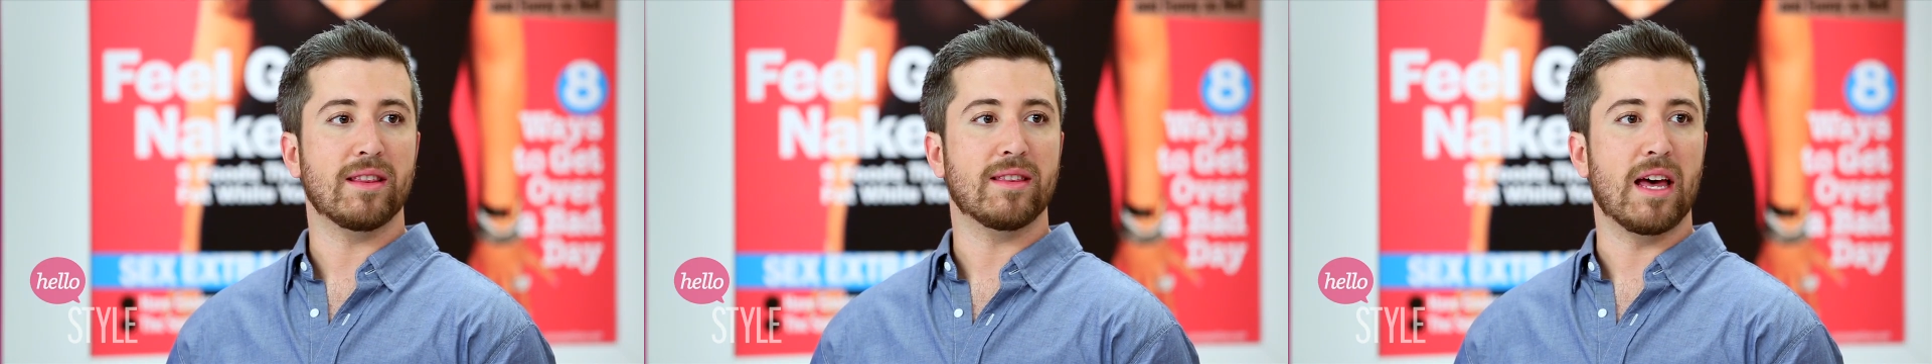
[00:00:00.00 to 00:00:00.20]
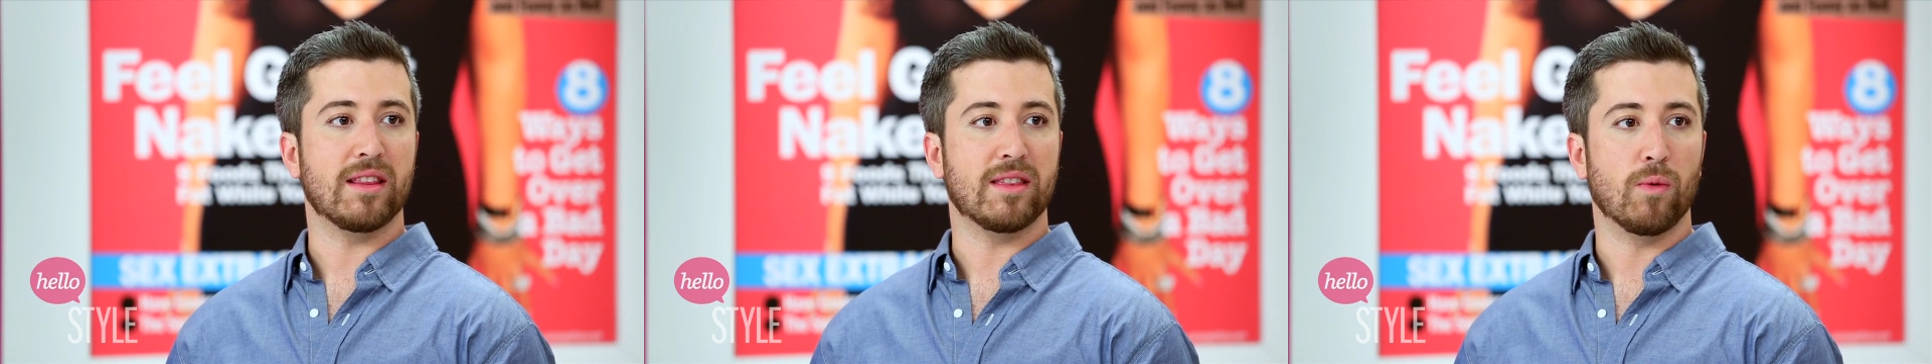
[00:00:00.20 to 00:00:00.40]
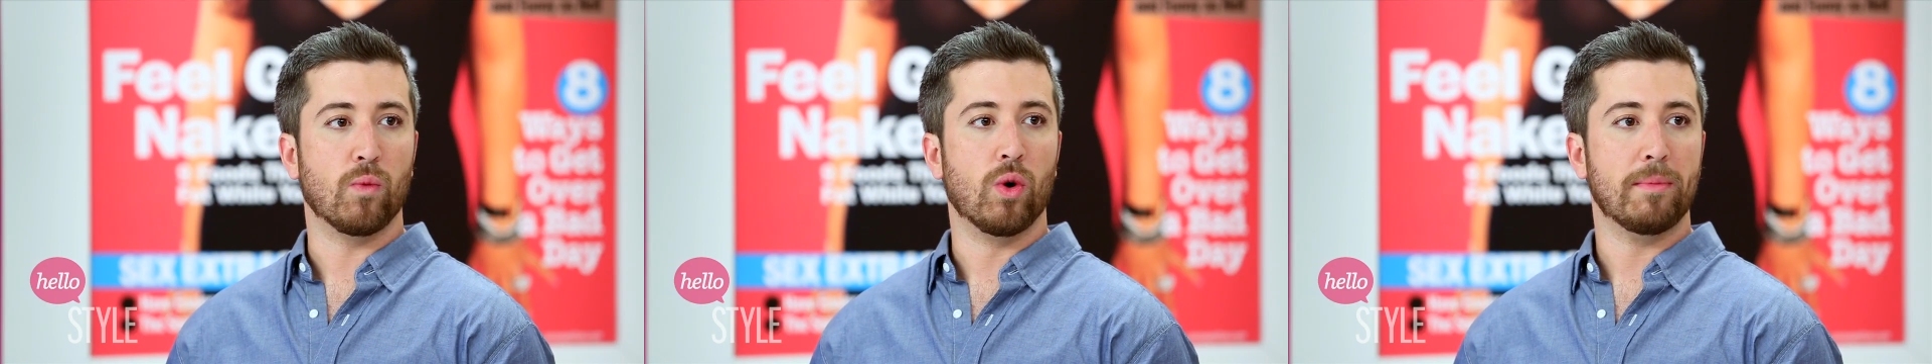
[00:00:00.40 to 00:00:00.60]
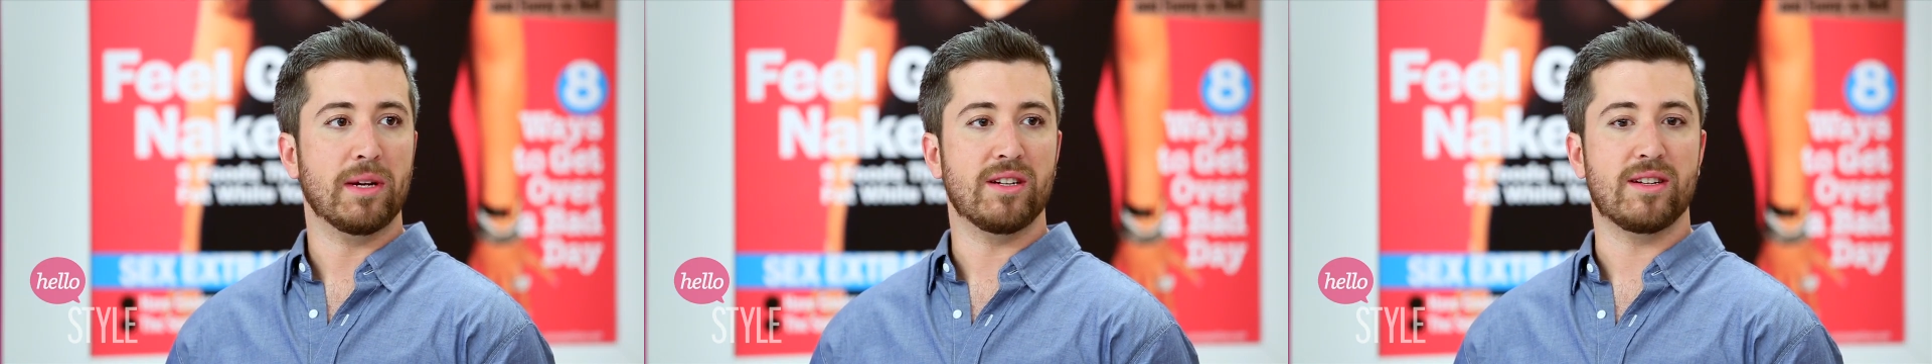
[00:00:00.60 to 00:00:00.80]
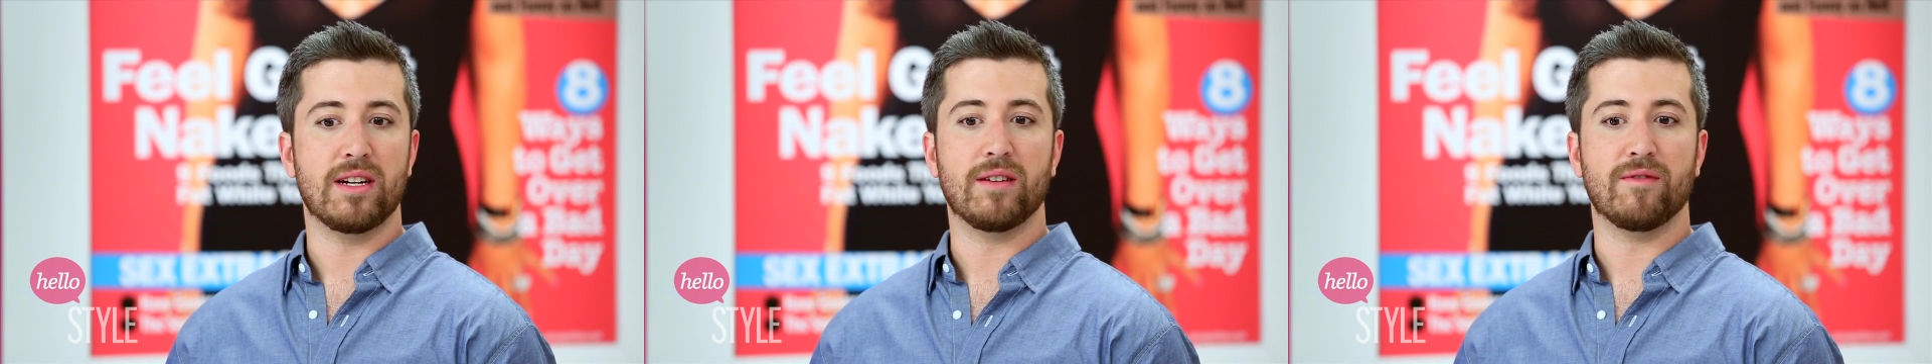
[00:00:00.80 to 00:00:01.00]
that the woman
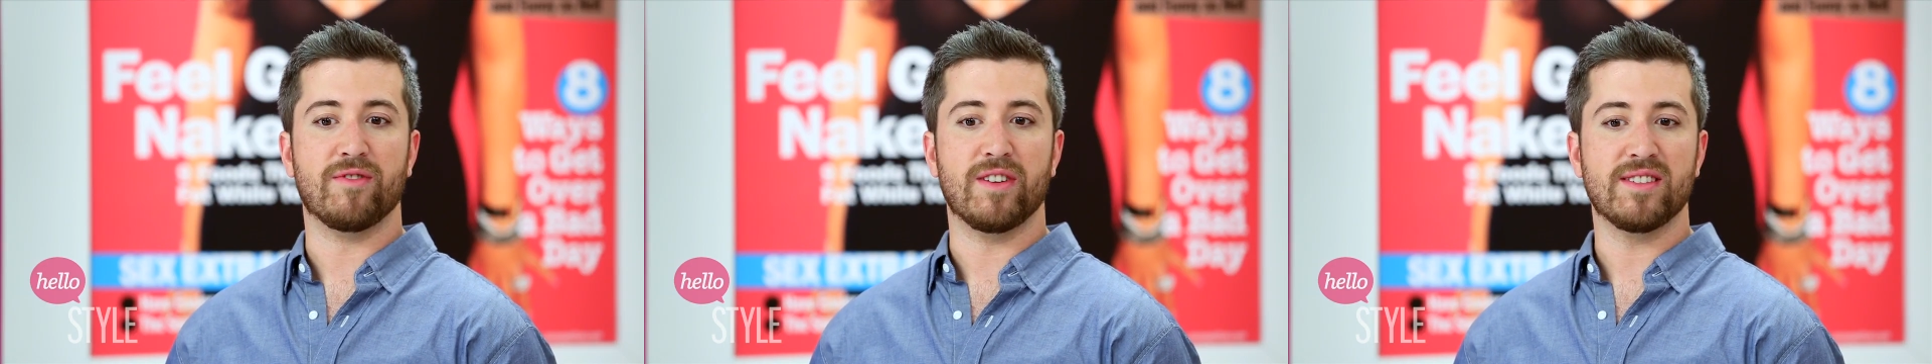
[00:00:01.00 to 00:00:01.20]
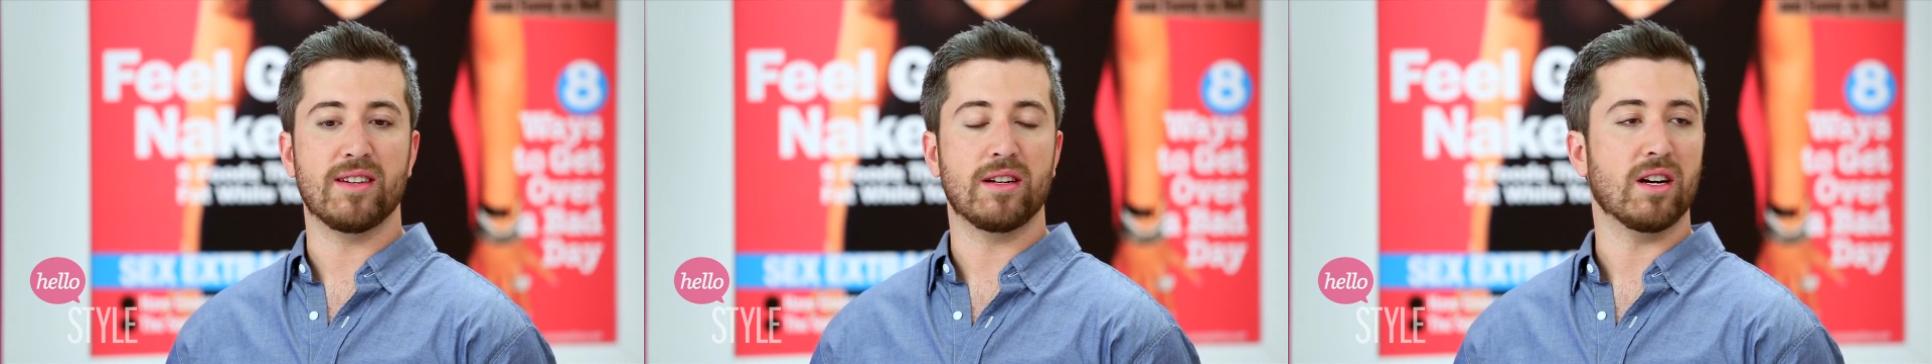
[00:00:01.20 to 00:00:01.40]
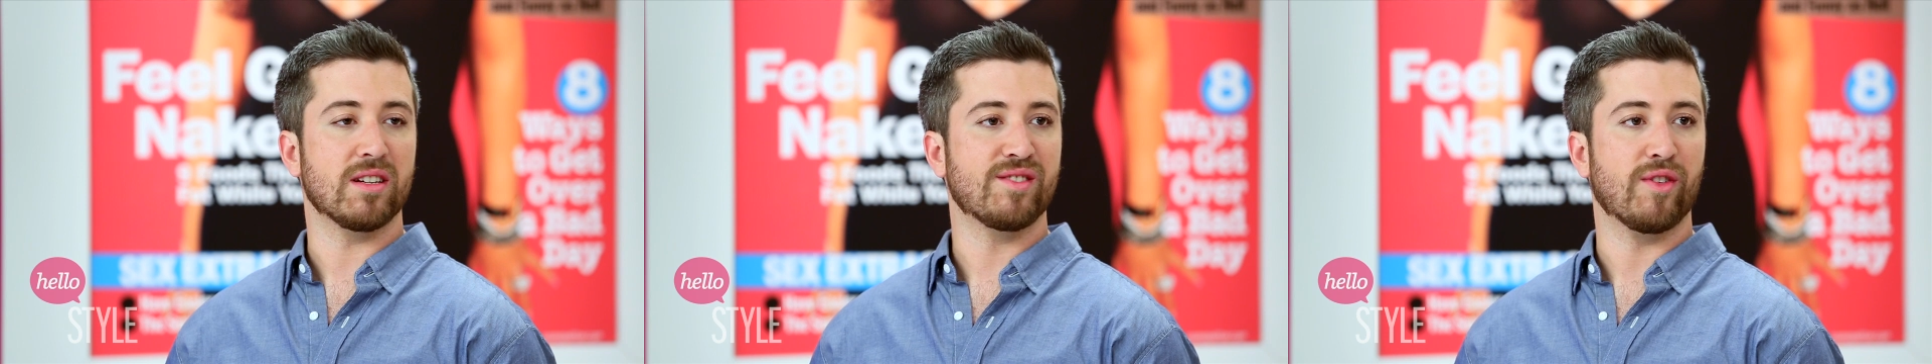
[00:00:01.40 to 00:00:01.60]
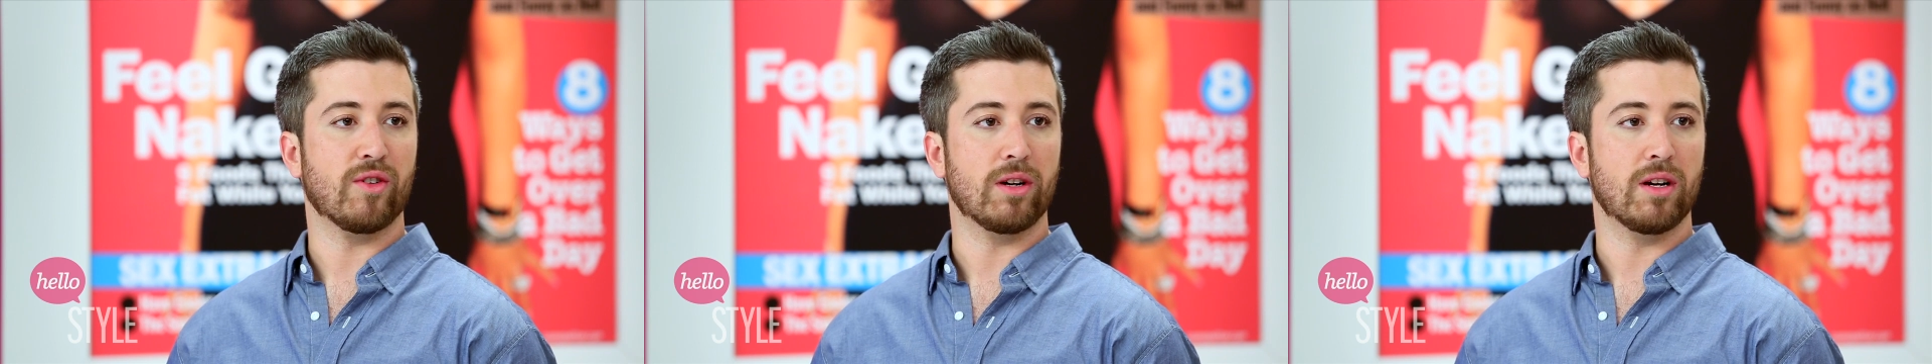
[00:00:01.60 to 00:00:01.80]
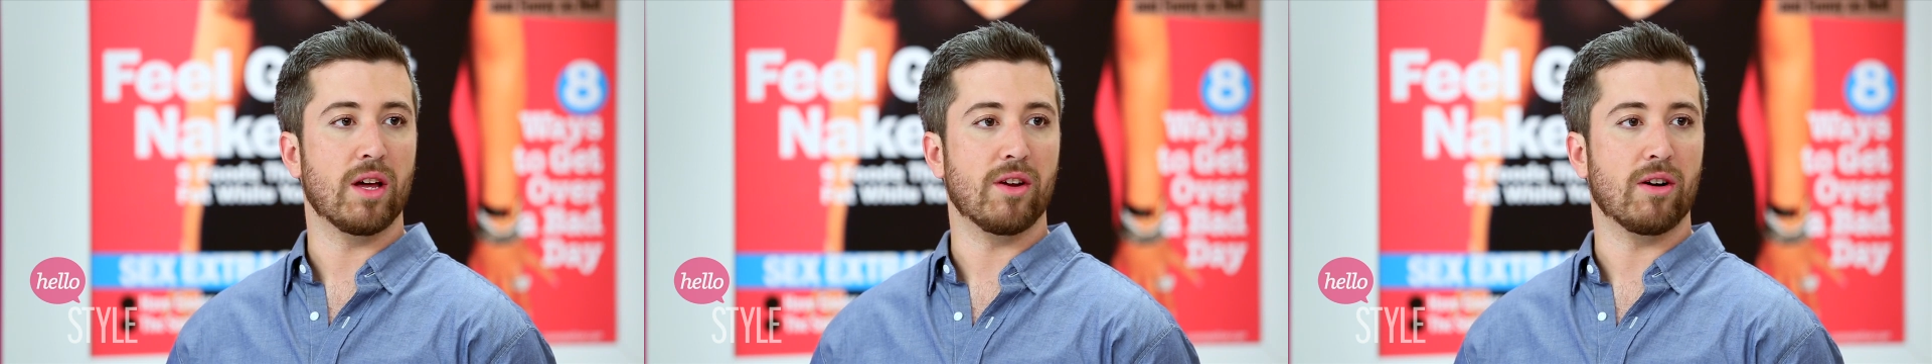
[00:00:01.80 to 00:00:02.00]
didn't visit us for
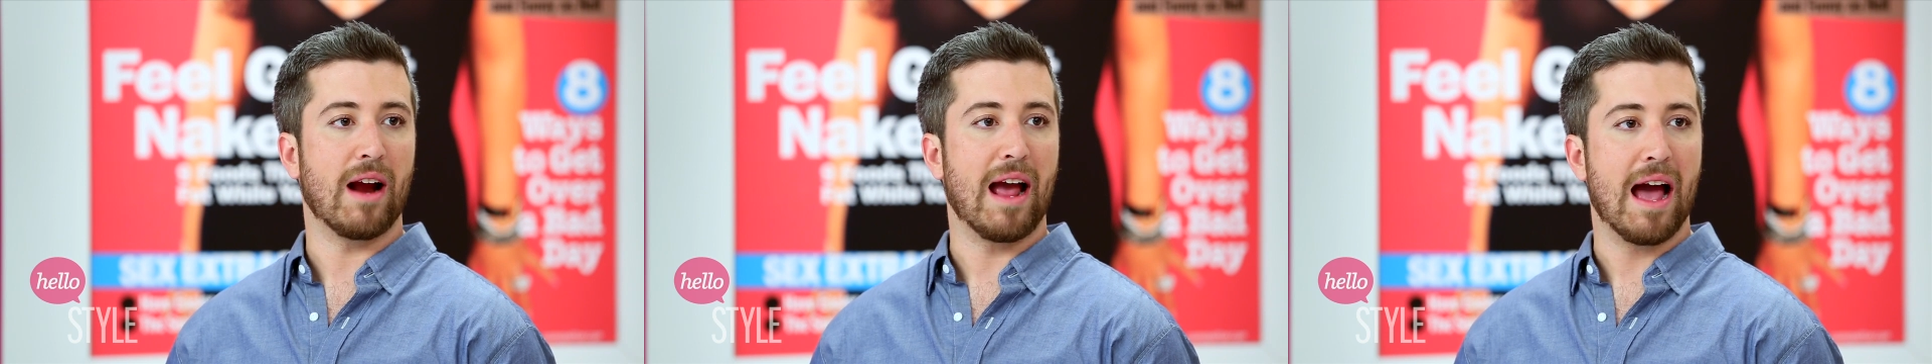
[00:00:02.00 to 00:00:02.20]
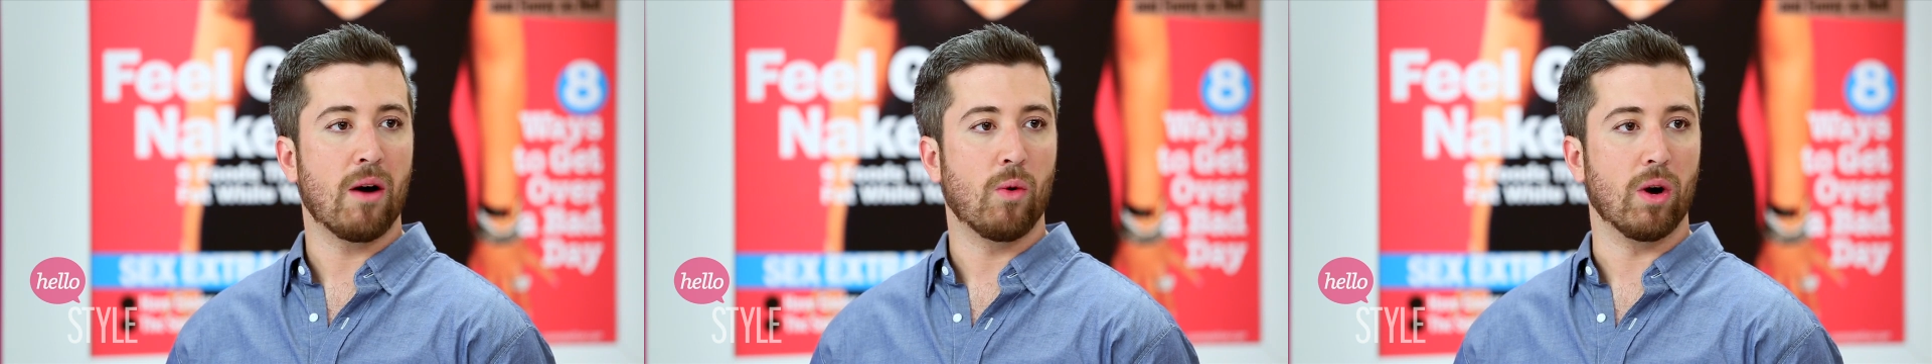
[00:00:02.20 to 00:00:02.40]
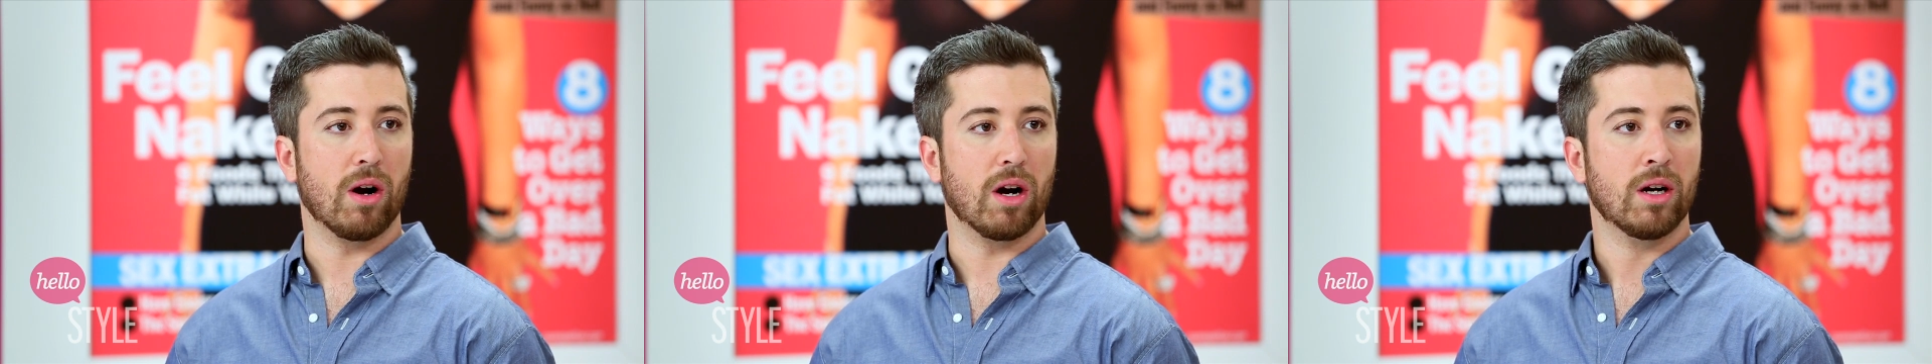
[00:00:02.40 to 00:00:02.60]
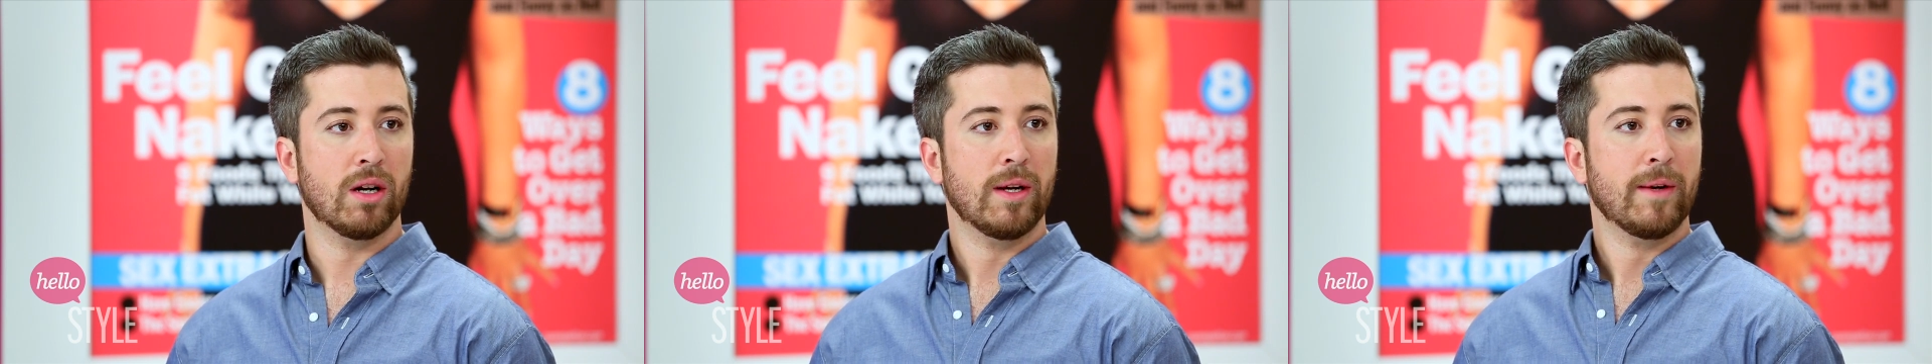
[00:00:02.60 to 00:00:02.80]
another hour. She didn't even